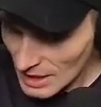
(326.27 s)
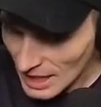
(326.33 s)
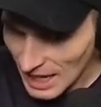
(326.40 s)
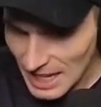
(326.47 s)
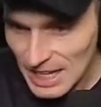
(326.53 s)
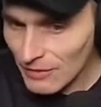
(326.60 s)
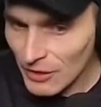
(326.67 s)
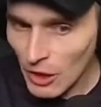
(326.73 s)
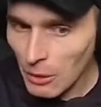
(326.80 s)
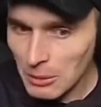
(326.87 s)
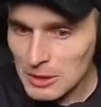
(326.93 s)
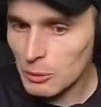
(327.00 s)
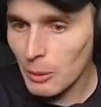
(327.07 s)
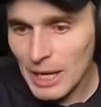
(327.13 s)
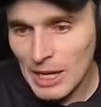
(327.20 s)
even though
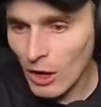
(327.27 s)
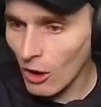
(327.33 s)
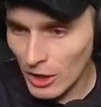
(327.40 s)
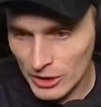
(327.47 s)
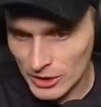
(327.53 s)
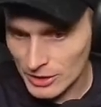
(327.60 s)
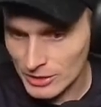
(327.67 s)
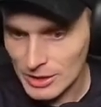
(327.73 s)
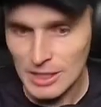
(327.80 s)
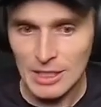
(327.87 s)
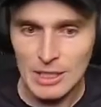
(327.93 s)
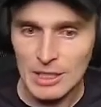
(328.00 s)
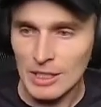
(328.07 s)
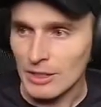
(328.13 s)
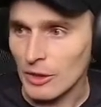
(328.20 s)
it's way harder,
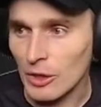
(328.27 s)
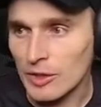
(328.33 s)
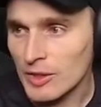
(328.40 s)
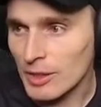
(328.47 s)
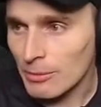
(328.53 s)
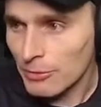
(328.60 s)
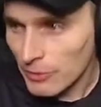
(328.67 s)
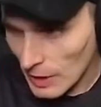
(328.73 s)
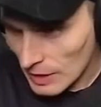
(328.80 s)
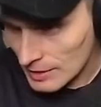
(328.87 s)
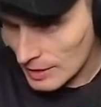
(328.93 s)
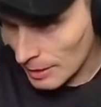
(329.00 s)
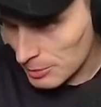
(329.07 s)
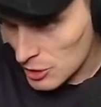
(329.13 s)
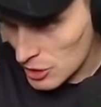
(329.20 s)
there's some fucked
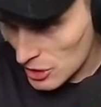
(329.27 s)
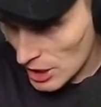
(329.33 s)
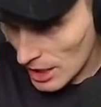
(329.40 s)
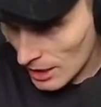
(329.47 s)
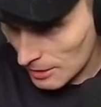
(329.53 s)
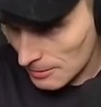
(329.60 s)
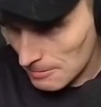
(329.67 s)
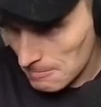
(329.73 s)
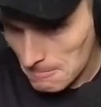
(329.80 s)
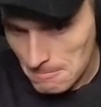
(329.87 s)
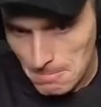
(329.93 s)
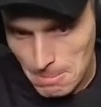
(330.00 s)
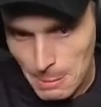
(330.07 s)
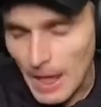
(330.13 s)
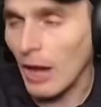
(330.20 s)
up shit.
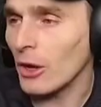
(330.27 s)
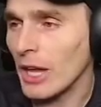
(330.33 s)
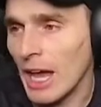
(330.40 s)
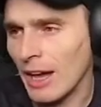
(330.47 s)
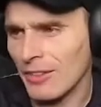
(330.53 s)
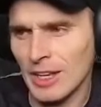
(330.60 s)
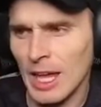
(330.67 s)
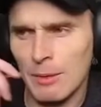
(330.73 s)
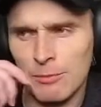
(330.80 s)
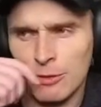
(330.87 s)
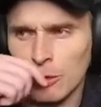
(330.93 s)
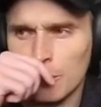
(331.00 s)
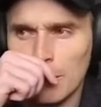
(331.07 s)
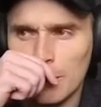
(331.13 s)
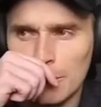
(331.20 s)
Oh yeah, and the game
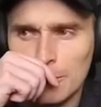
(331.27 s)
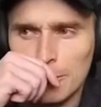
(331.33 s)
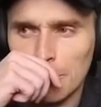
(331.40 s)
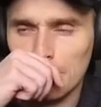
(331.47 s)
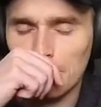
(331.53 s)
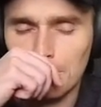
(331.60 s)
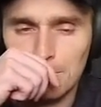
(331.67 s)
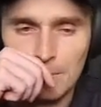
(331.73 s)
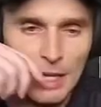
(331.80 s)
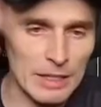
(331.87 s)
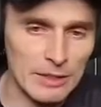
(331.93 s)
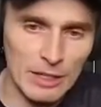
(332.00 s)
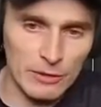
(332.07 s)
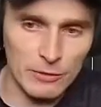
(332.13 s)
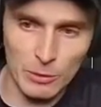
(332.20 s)
feels better too. It
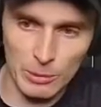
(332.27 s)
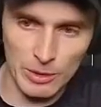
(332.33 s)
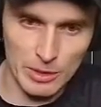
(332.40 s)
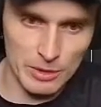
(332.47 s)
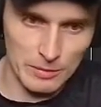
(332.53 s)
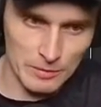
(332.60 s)
does feel better.